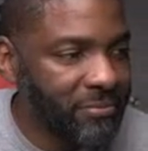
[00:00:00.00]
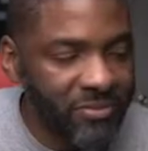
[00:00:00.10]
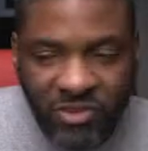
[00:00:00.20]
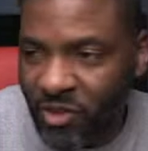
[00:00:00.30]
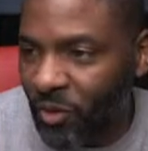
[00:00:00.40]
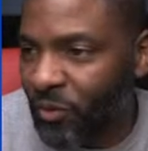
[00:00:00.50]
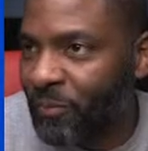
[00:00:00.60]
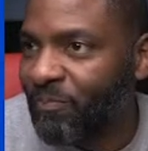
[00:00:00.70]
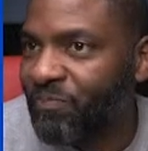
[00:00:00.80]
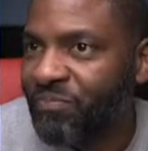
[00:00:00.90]
So
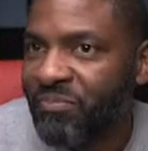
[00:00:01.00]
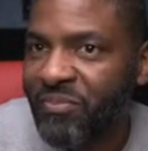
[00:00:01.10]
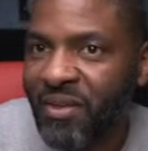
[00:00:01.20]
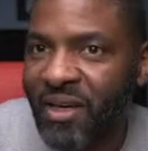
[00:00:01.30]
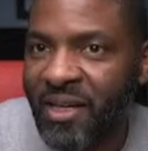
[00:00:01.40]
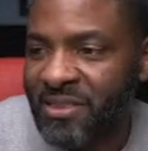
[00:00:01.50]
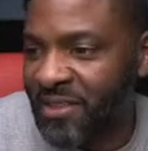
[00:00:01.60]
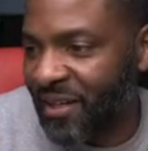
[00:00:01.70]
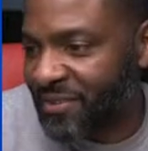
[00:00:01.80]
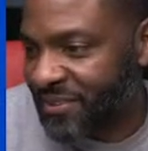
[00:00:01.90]
as
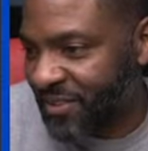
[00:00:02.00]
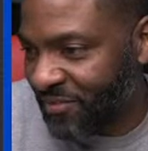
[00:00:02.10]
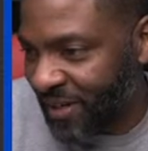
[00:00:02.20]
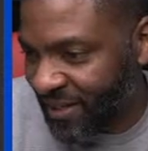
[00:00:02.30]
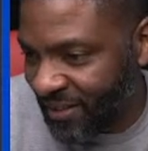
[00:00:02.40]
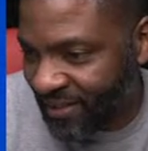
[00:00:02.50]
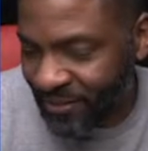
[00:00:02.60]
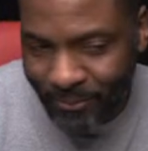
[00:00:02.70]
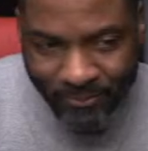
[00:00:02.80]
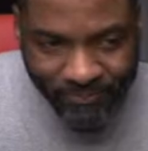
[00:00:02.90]
y'all see right
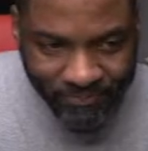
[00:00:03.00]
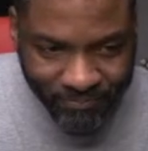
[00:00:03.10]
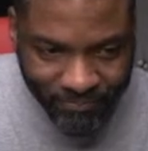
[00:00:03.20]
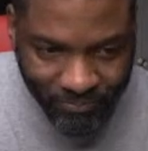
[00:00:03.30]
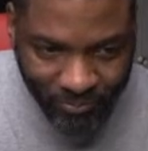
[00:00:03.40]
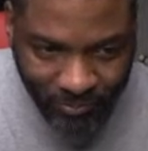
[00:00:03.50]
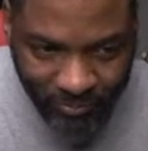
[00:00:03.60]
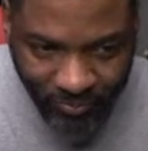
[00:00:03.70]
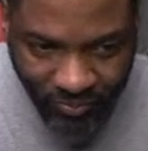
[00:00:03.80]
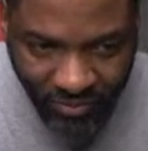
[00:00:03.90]
here
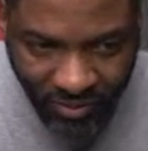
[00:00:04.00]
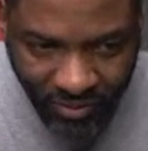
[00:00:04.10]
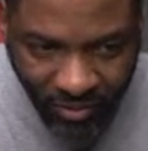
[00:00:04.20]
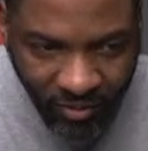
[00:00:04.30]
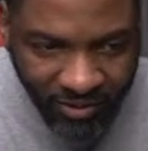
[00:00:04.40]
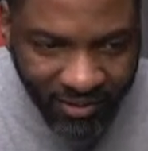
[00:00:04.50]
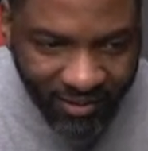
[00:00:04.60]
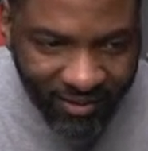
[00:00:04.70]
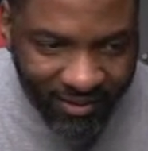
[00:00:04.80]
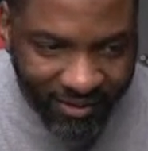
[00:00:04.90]
on
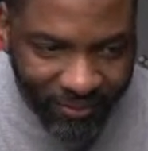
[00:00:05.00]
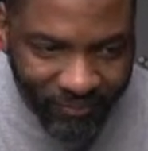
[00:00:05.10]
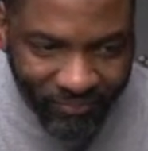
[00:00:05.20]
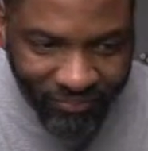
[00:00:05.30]
on